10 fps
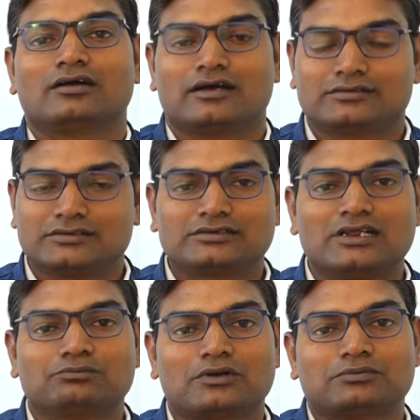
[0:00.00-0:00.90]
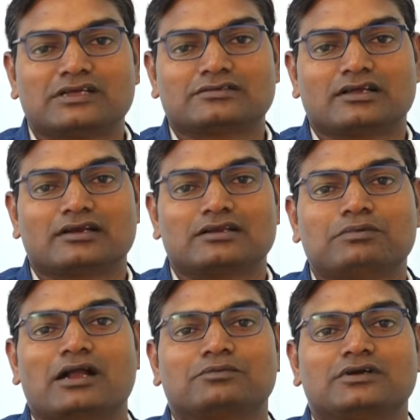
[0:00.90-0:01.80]
Assistant Professor,
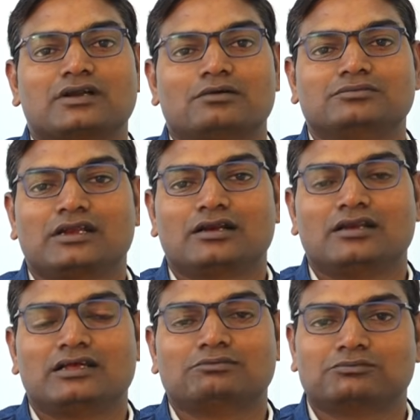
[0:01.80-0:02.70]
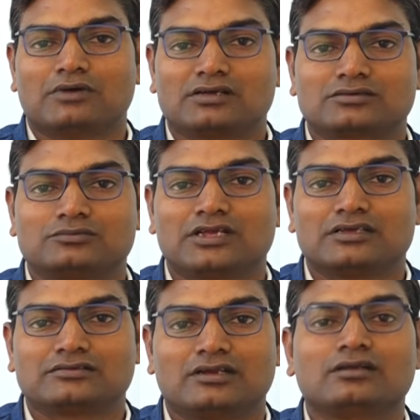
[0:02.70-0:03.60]
Department of Journalism and Mass
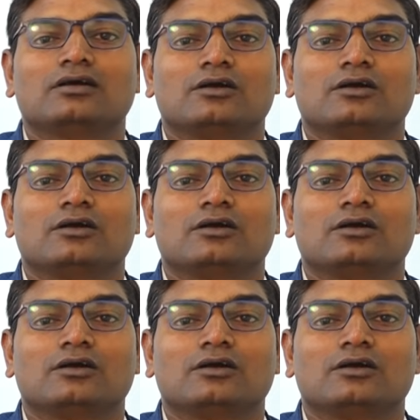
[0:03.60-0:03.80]
Communication,